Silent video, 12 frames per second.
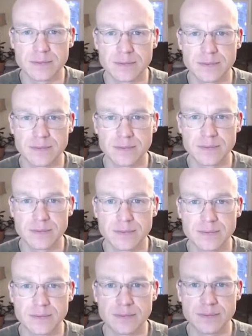
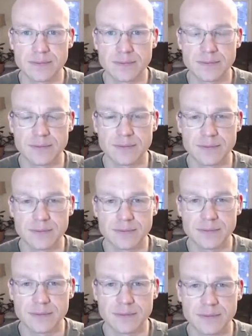
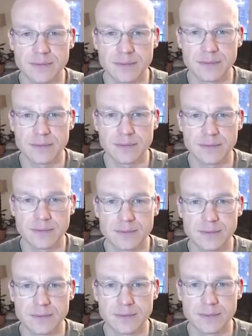
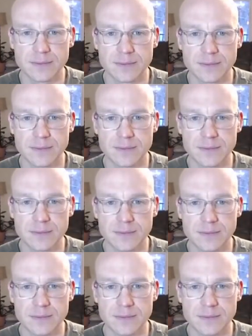The person shown says nothing.